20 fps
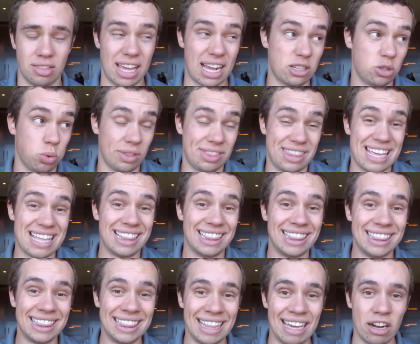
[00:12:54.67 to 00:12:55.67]
That's what the
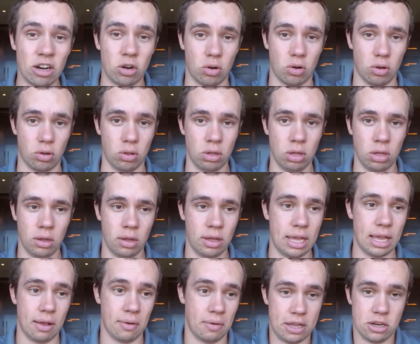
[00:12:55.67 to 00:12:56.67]
literal
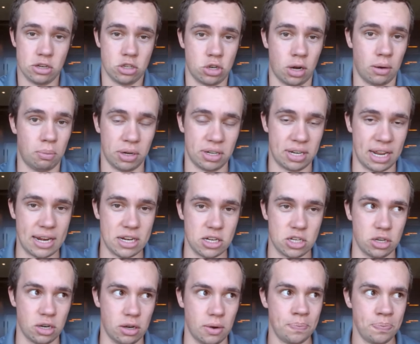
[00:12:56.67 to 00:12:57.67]

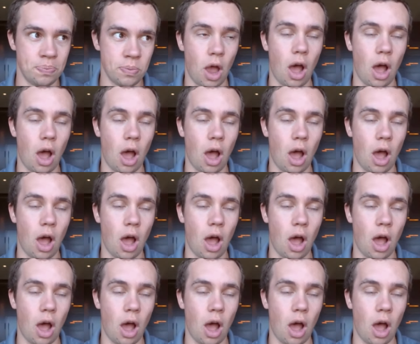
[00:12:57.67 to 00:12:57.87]
interpretation